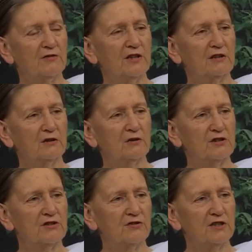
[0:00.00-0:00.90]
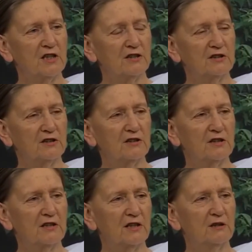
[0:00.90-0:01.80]
then God is redundant,
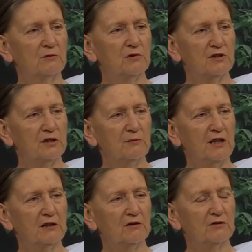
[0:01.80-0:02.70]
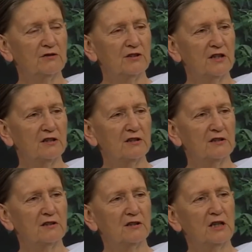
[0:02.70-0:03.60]
and they don't want to make God
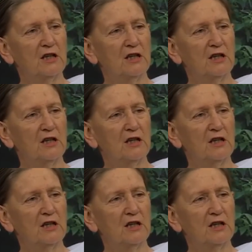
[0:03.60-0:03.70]
redundant.